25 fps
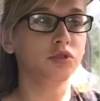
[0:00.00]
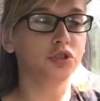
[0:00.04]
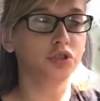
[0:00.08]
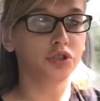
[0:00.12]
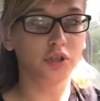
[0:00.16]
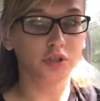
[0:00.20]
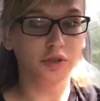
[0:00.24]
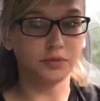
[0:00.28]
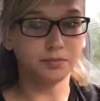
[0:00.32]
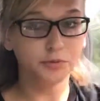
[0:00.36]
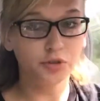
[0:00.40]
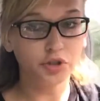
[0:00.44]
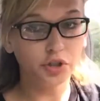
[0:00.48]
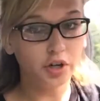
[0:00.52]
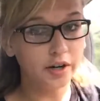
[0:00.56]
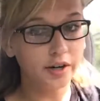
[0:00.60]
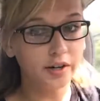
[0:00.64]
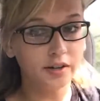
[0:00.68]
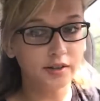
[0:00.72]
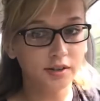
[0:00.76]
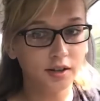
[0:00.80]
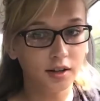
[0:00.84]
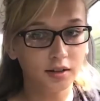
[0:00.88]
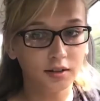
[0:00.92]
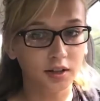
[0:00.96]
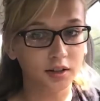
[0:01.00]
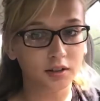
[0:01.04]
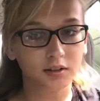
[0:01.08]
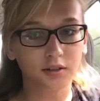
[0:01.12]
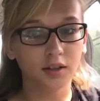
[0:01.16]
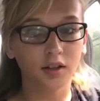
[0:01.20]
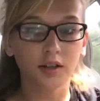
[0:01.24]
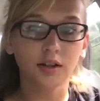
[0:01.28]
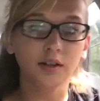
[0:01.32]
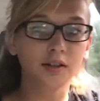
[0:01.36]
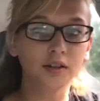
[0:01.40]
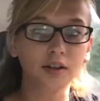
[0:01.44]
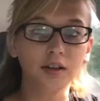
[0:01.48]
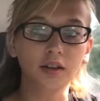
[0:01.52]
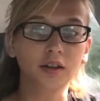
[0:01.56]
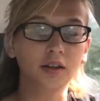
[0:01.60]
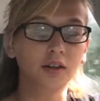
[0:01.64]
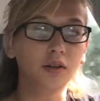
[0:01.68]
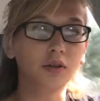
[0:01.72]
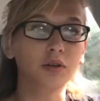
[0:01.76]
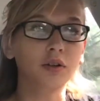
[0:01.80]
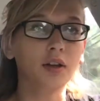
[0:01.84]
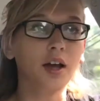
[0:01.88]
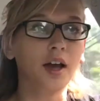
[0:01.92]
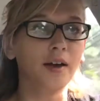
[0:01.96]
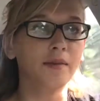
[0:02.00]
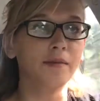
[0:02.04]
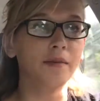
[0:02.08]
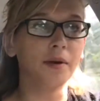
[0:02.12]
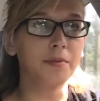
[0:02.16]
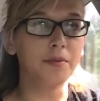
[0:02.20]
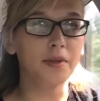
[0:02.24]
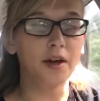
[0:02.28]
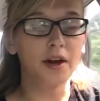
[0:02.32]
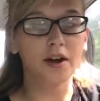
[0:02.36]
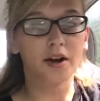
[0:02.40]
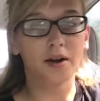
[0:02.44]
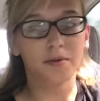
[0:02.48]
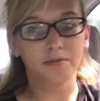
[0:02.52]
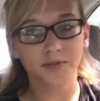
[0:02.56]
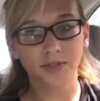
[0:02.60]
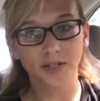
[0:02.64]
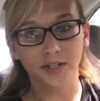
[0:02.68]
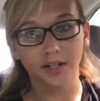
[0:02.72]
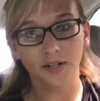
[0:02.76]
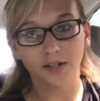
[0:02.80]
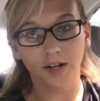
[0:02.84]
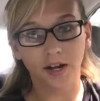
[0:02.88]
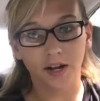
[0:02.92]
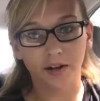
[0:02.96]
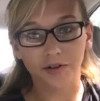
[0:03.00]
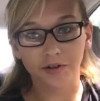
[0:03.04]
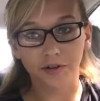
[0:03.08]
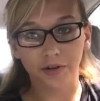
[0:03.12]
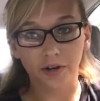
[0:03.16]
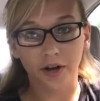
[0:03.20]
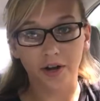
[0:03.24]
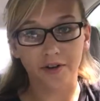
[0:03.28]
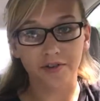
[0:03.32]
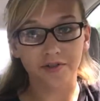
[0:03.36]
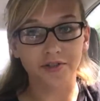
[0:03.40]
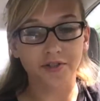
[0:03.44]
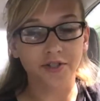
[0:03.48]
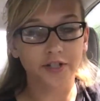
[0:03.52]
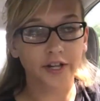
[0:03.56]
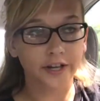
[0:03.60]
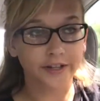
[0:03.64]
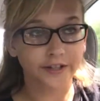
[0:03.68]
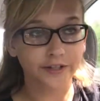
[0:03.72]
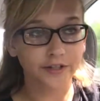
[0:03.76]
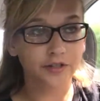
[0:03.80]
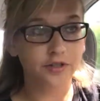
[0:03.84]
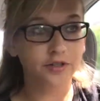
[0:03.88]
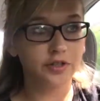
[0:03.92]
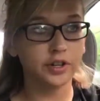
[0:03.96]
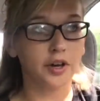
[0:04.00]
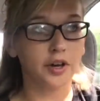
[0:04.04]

because majority of the time, like literally the whole time I'm there, I'm sitting down doing exercises.